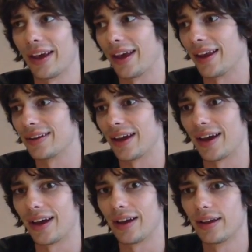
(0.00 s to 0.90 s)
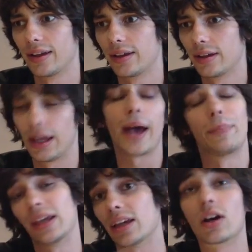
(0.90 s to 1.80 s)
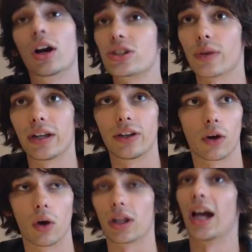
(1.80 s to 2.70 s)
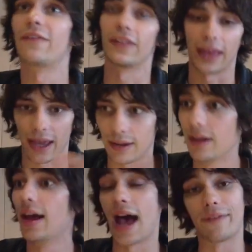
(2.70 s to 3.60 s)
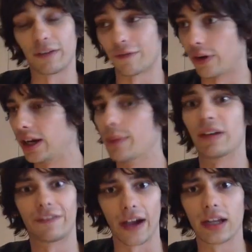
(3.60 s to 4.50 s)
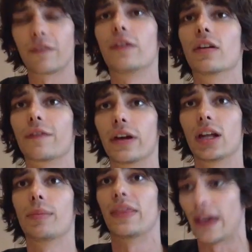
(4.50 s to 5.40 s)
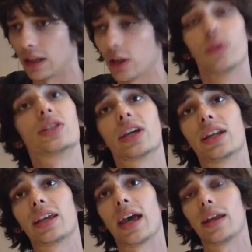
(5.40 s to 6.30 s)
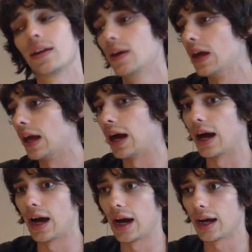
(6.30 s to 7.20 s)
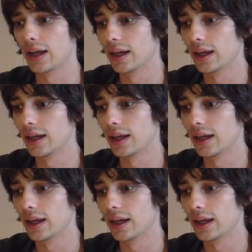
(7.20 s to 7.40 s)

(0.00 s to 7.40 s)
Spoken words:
And, being incarcerated your whole life and then having freedom and fighting for your freedom and then losing it again I